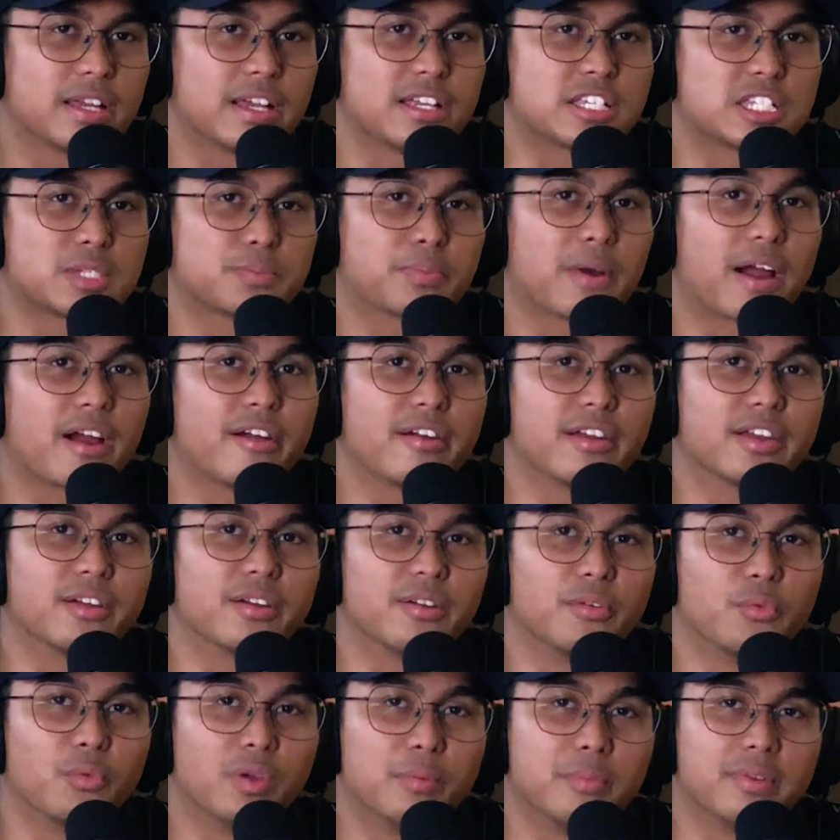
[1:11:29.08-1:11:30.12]

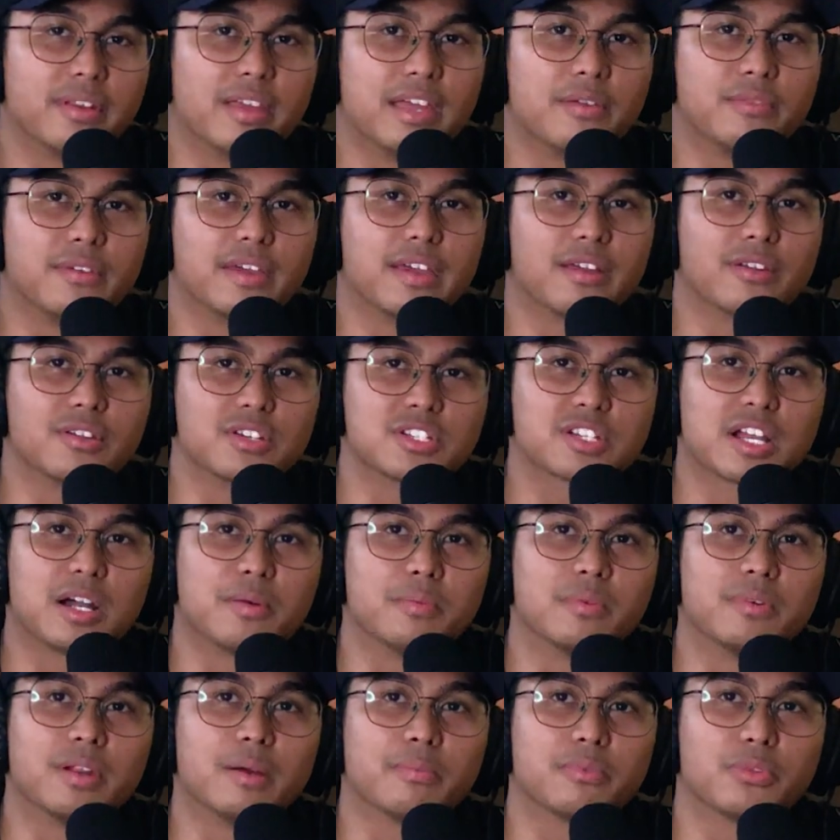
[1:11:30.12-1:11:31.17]
aspiring women aviators
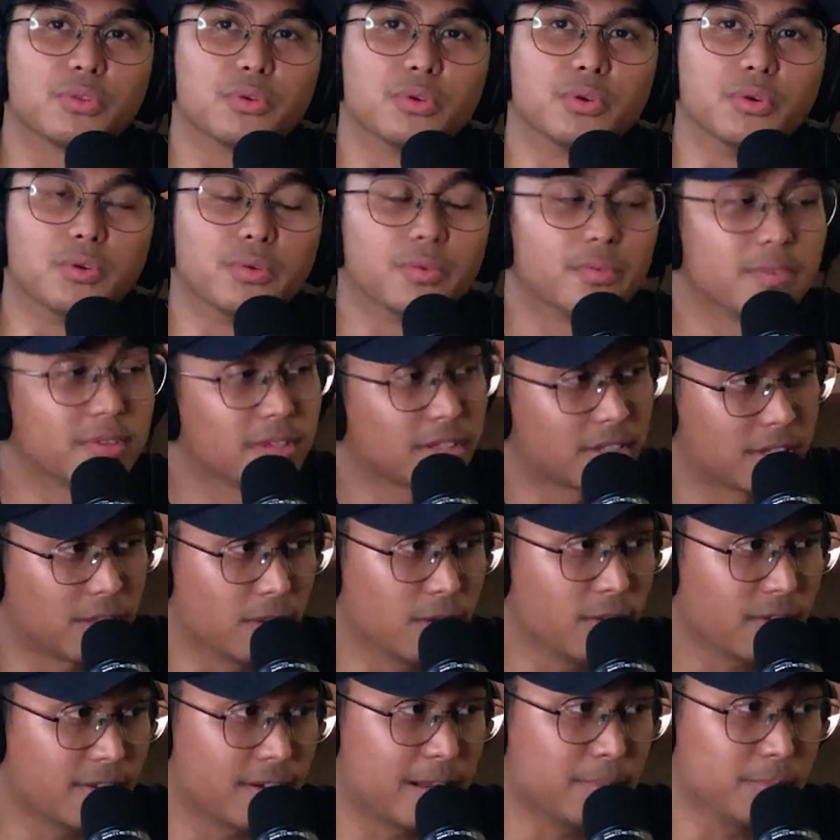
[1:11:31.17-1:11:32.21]
coming up through, they're
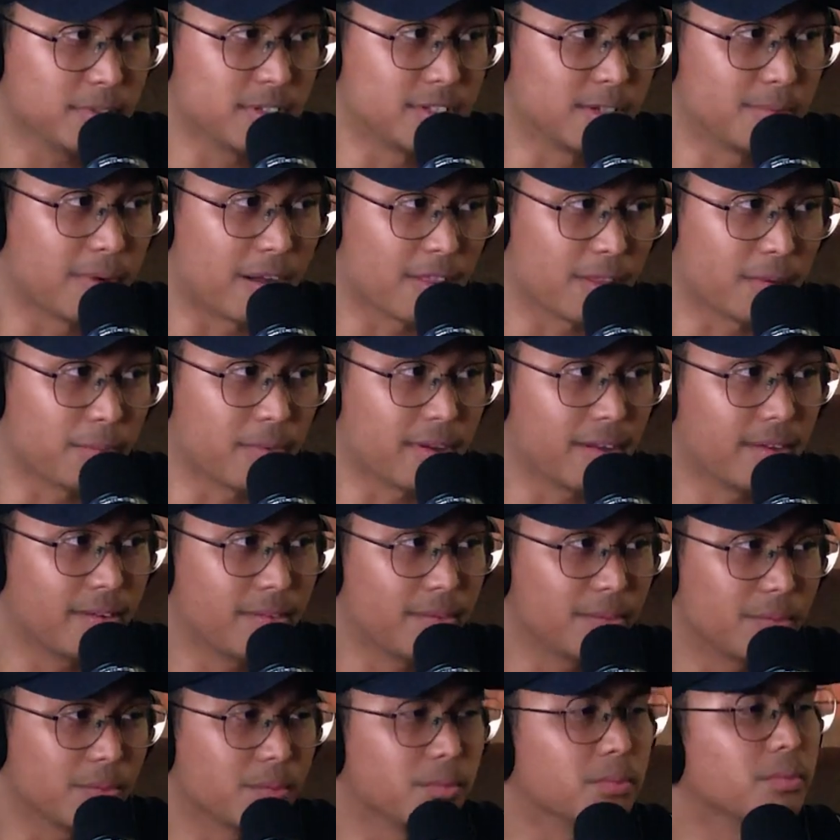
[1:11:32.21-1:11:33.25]
looking up to you, by the way.
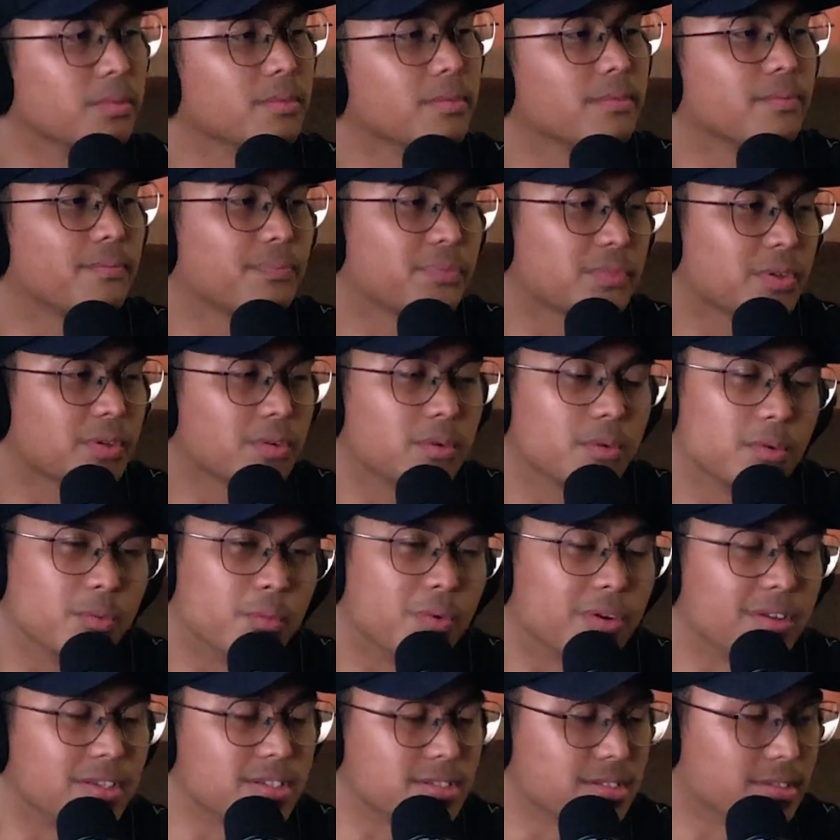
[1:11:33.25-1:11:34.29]

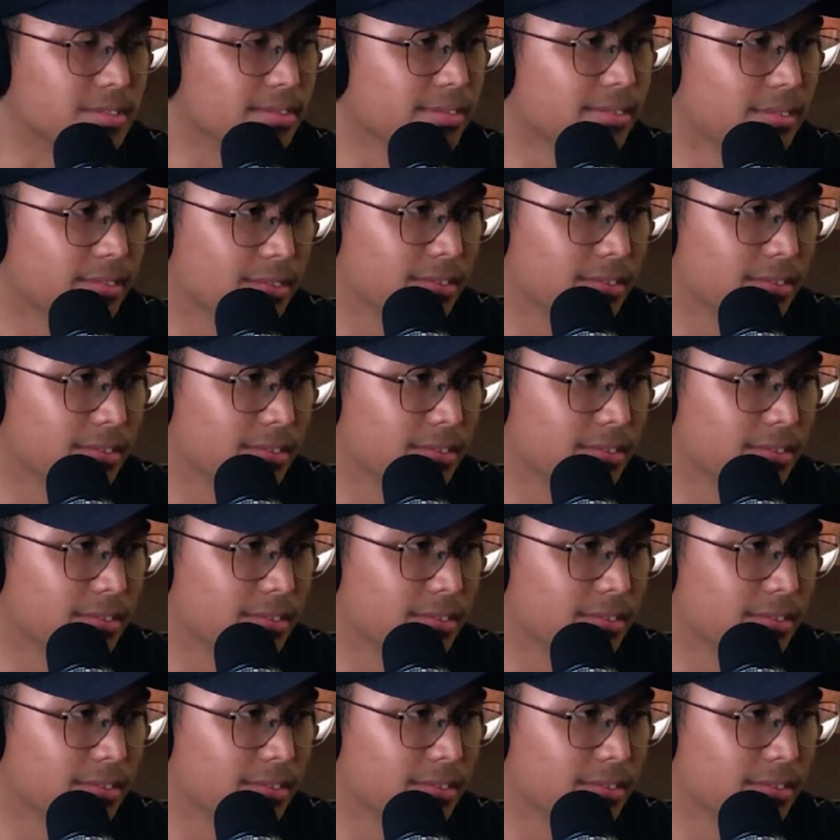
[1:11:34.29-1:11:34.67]
What is it?